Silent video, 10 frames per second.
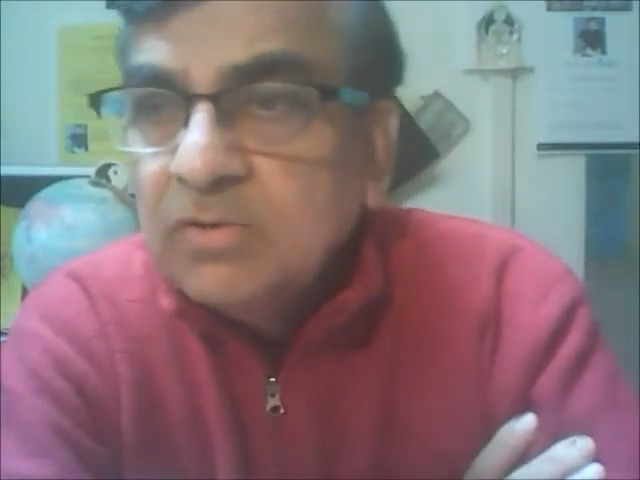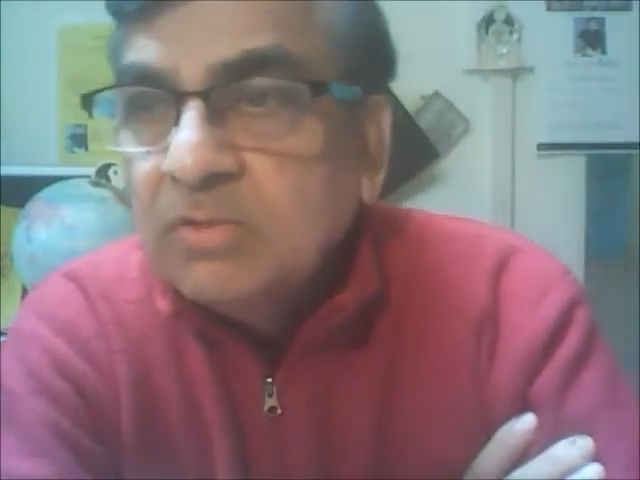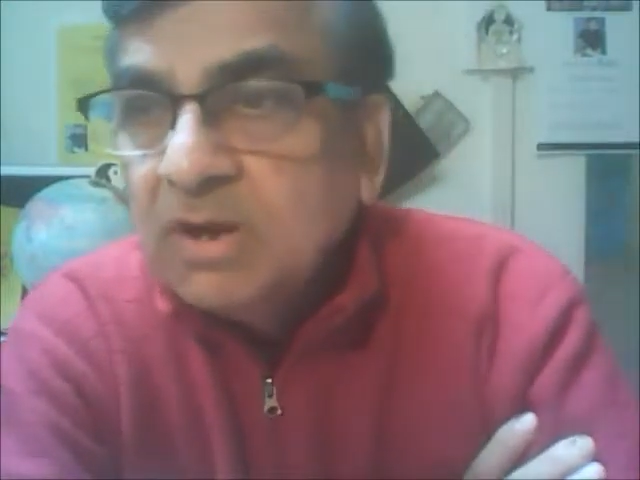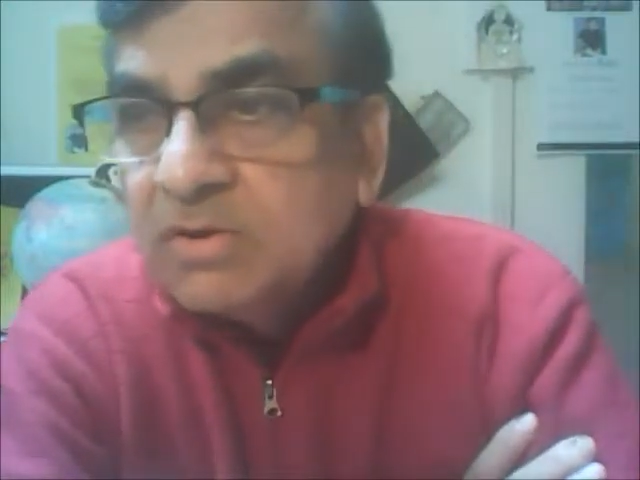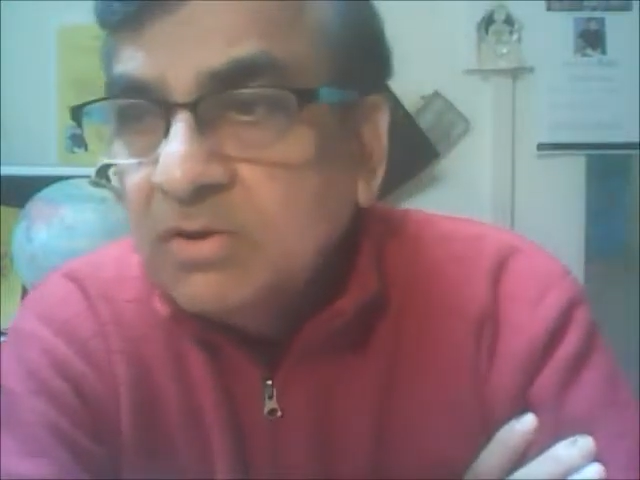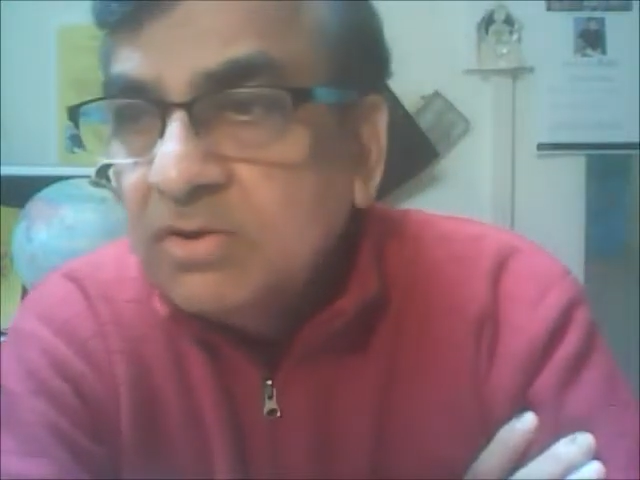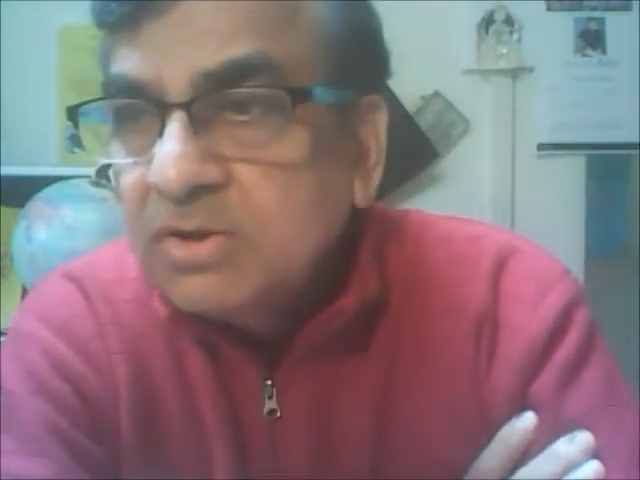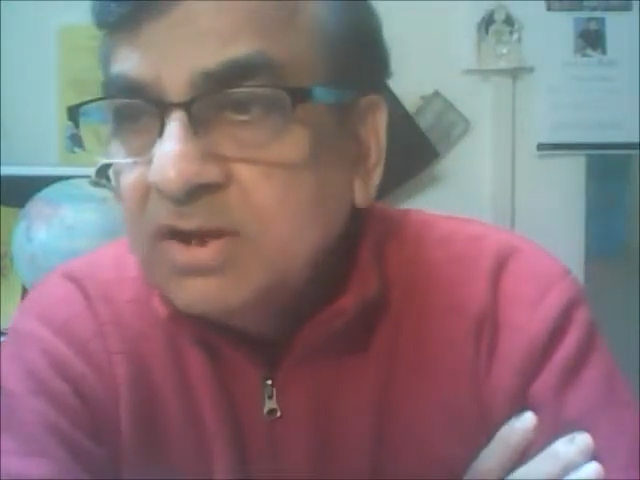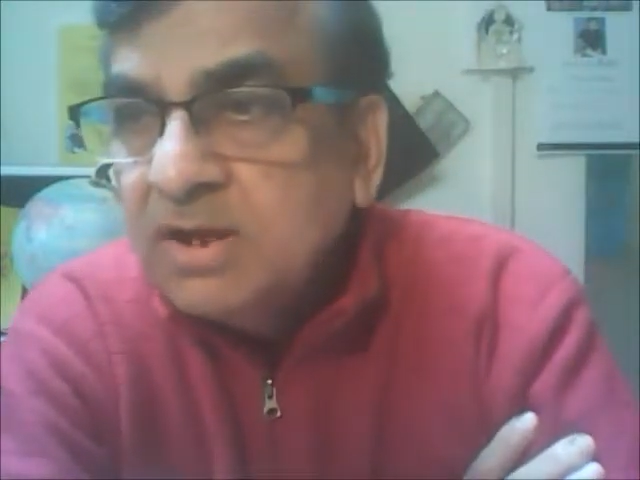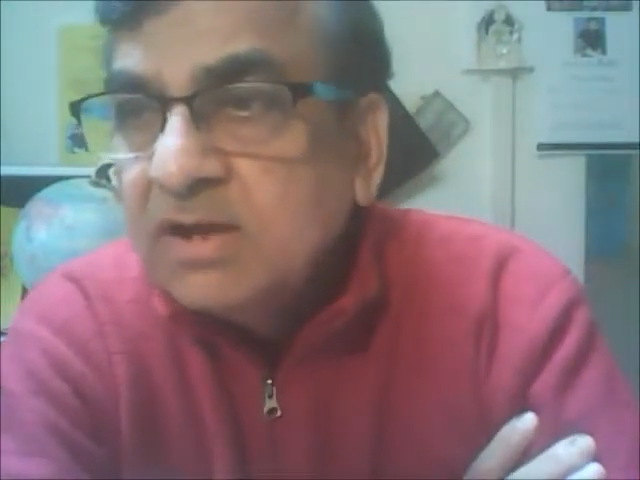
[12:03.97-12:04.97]
World
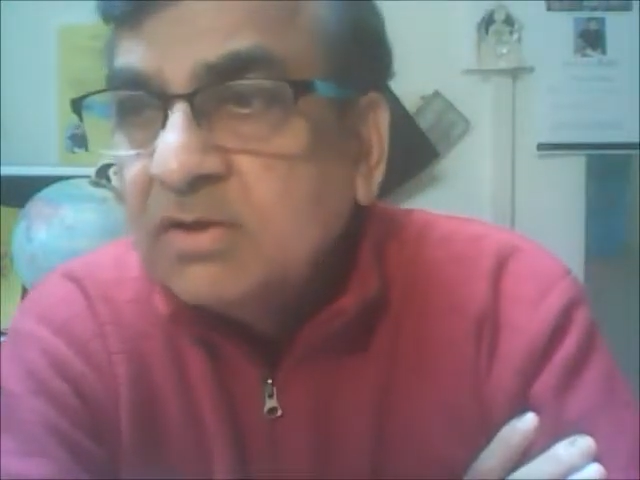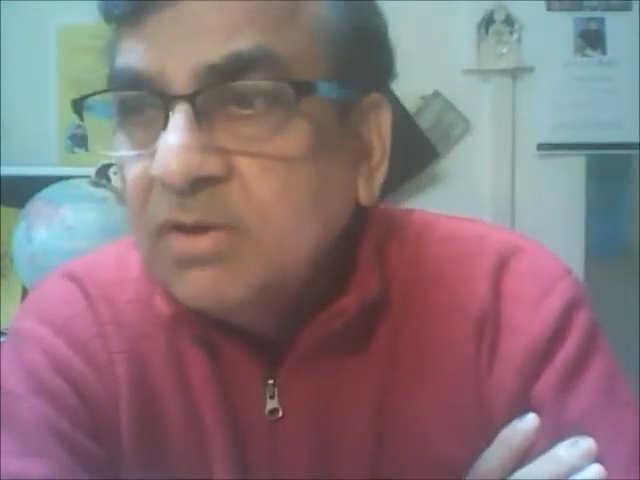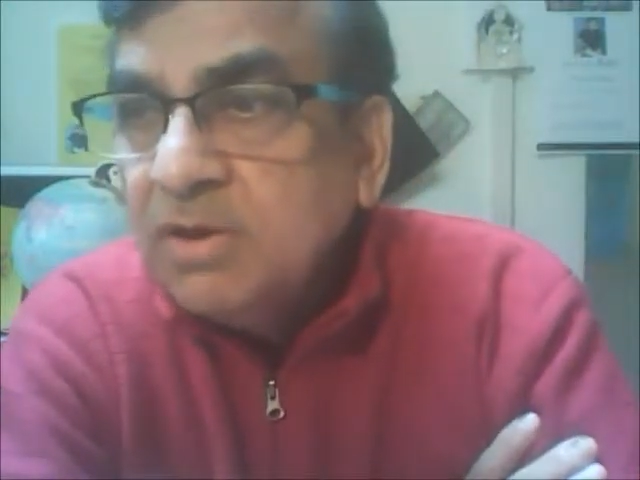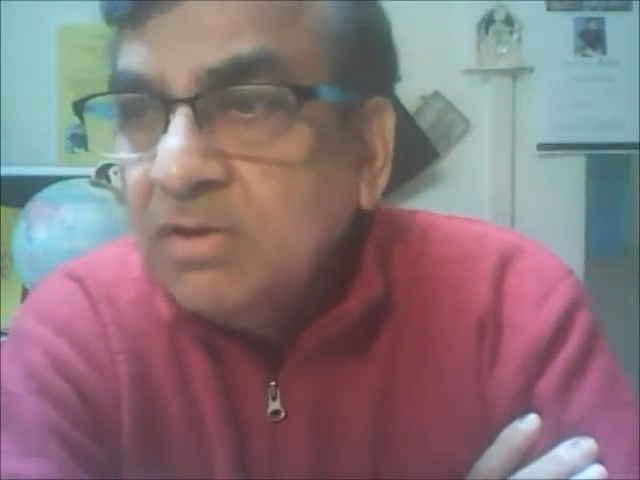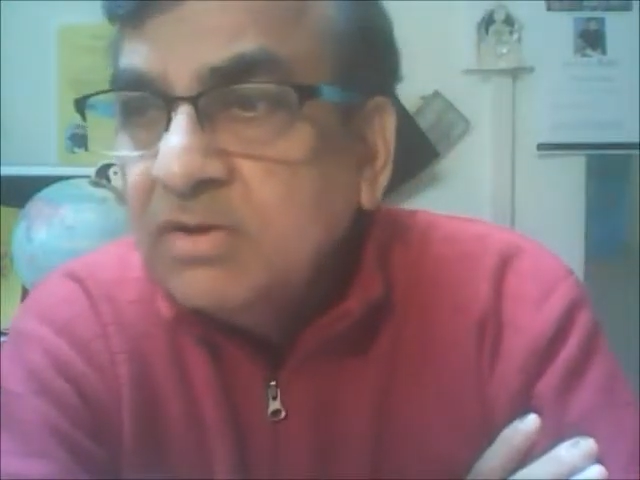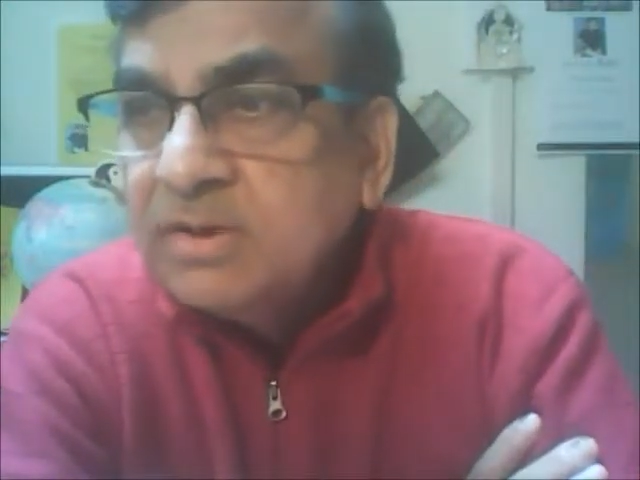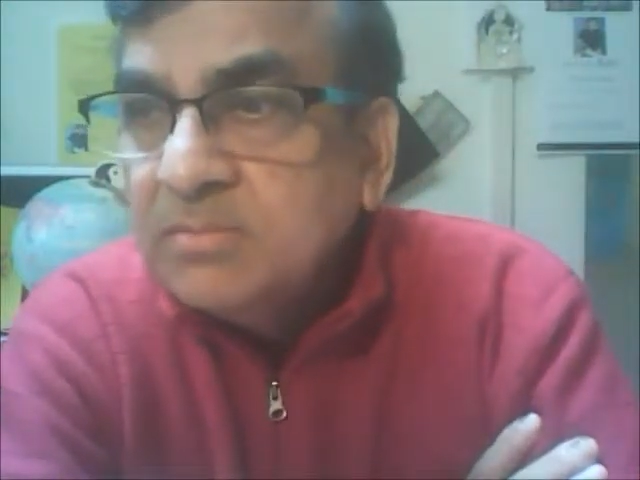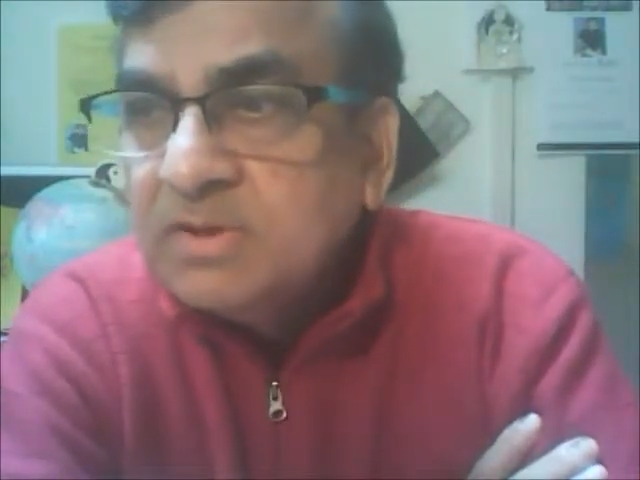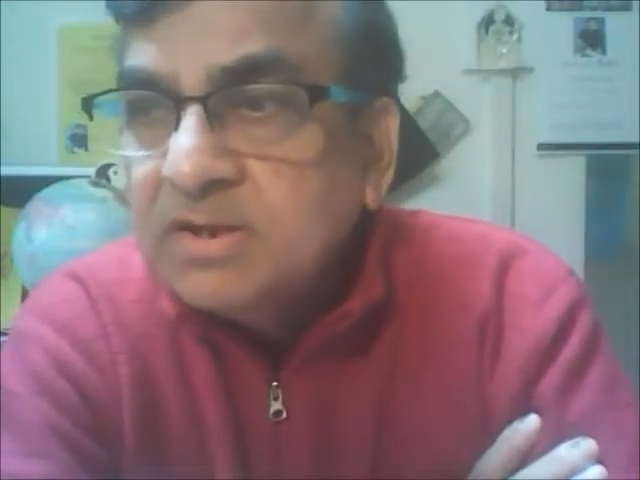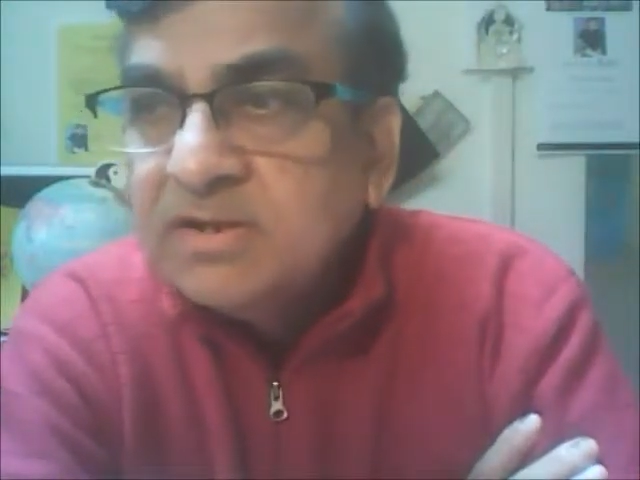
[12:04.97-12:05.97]
Court and all
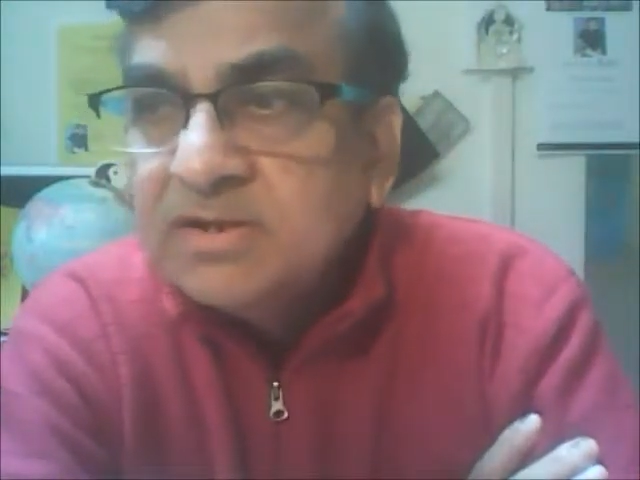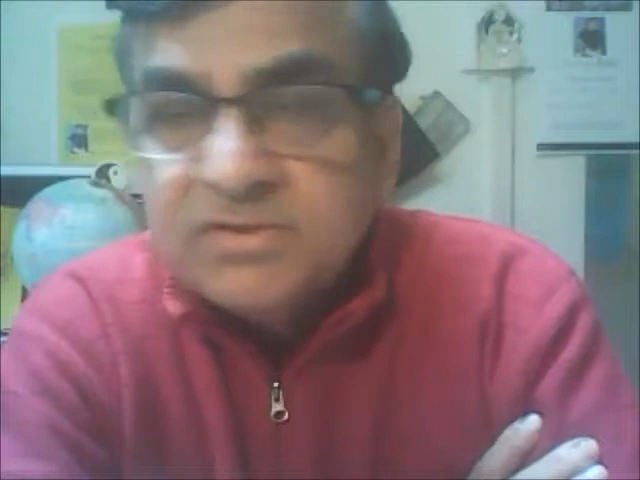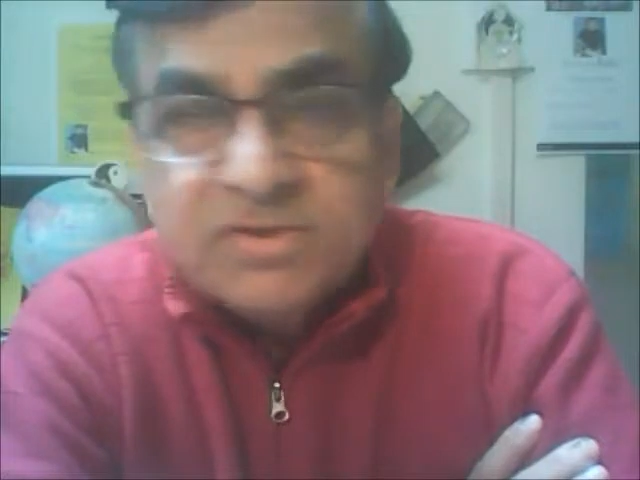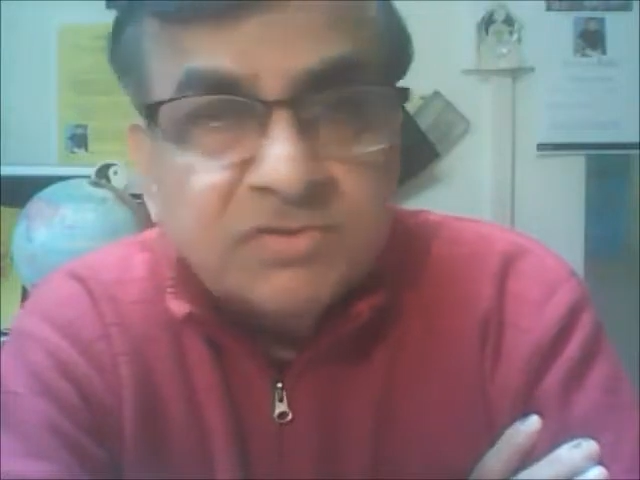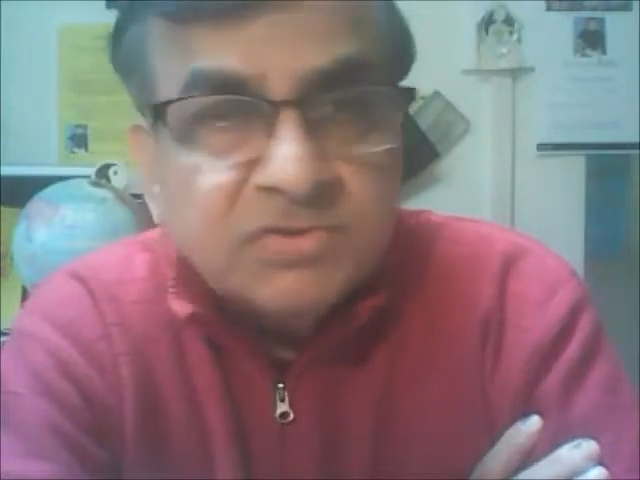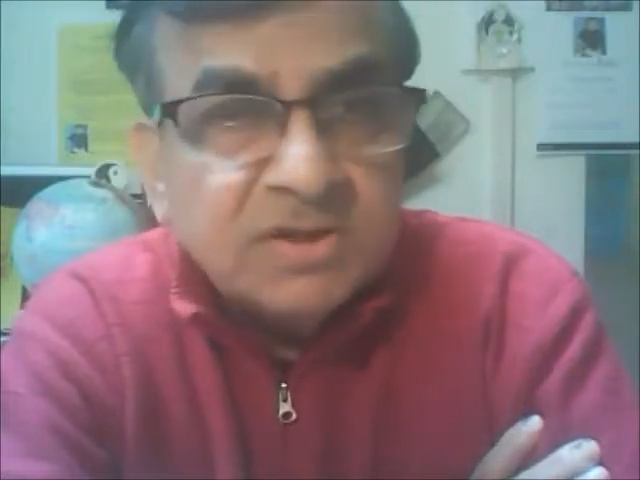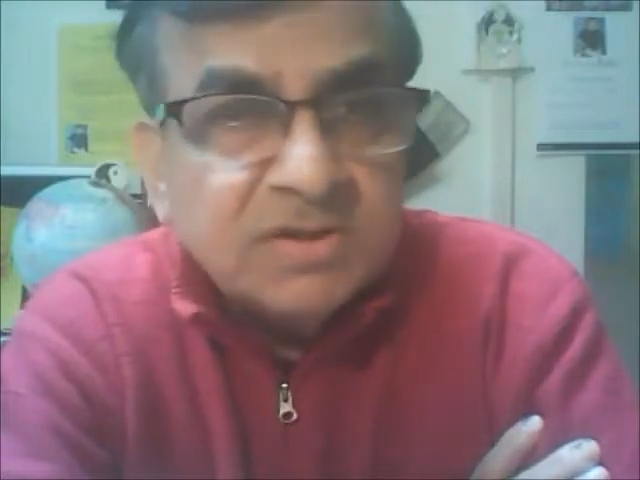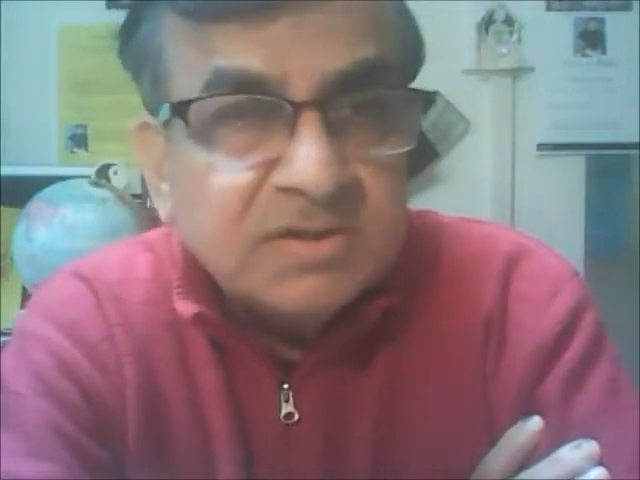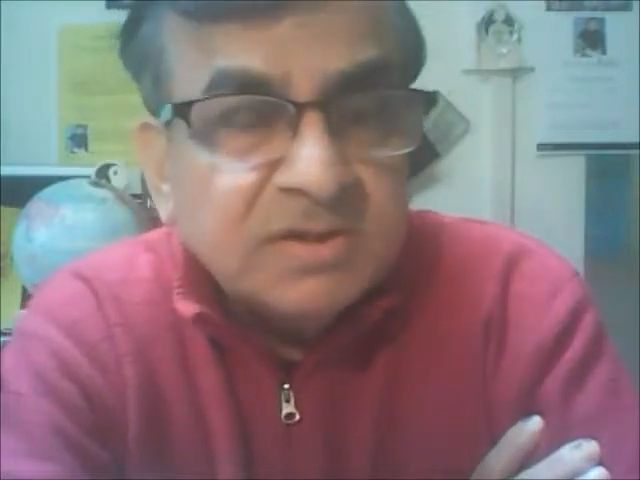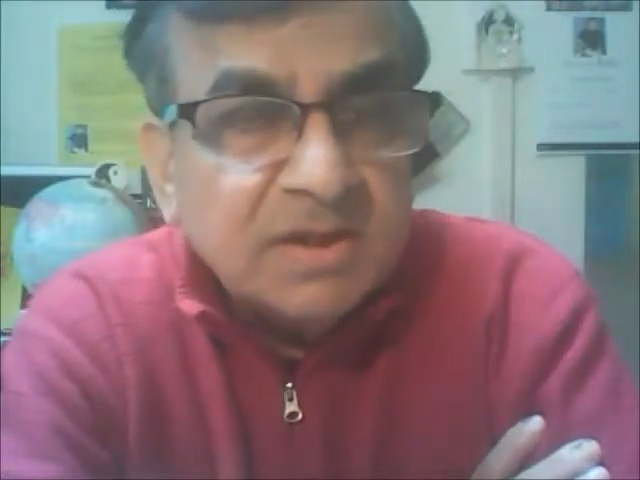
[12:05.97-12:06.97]
democratic
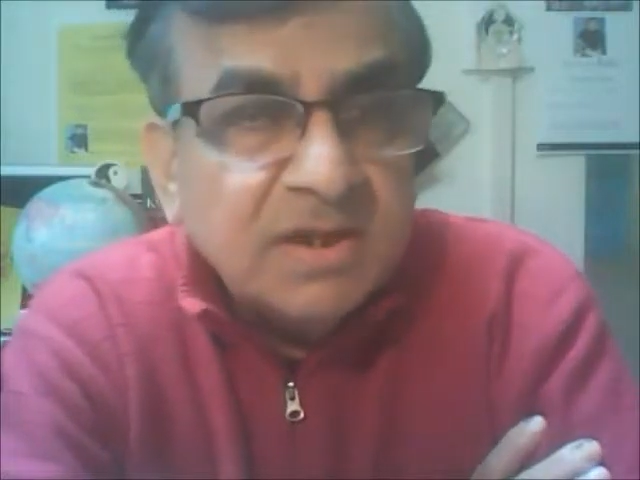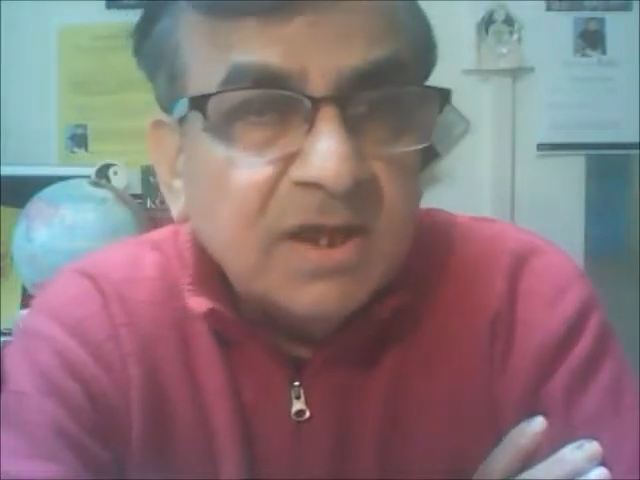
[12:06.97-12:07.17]
institutions